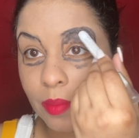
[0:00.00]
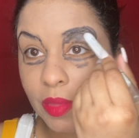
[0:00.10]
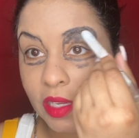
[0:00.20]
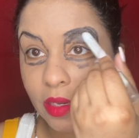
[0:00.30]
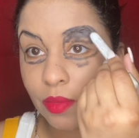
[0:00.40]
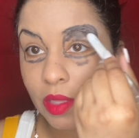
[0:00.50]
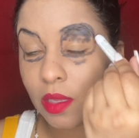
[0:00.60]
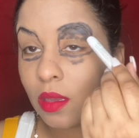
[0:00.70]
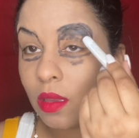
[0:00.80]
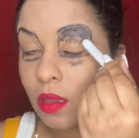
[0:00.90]
blend it with
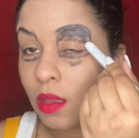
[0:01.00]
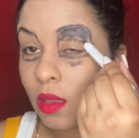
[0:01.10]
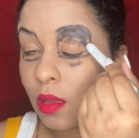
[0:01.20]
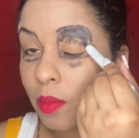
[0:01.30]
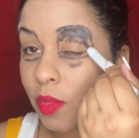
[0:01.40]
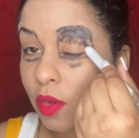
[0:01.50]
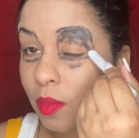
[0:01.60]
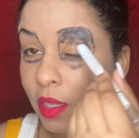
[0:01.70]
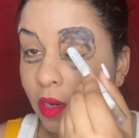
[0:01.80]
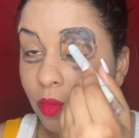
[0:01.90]
a beauty
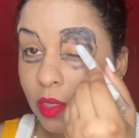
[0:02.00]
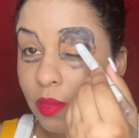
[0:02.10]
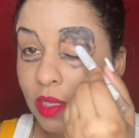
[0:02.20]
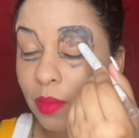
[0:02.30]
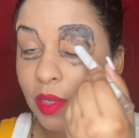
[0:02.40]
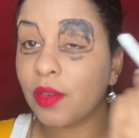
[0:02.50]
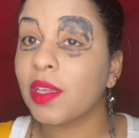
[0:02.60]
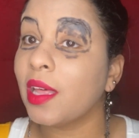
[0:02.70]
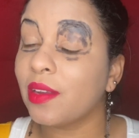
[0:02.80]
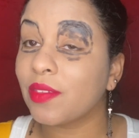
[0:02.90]
blender, which means I'll be doing a
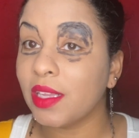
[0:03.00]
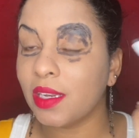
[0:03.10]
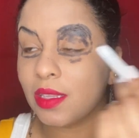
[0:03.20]
lot of cleaning